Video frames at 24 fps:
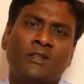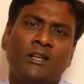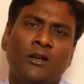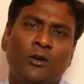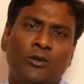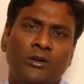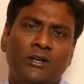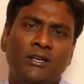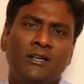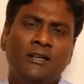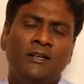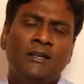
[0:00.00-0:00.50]

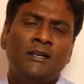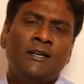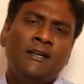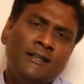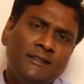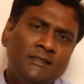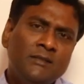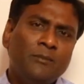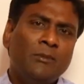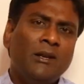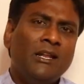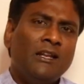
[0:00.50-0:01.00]
Okay,
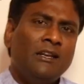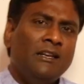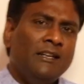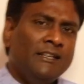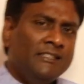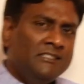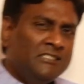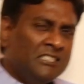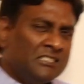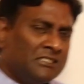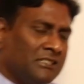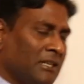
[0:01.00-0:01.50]
similarly,
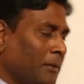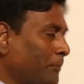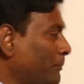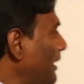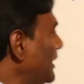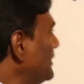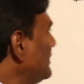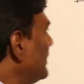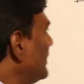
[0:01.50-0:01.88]
just apply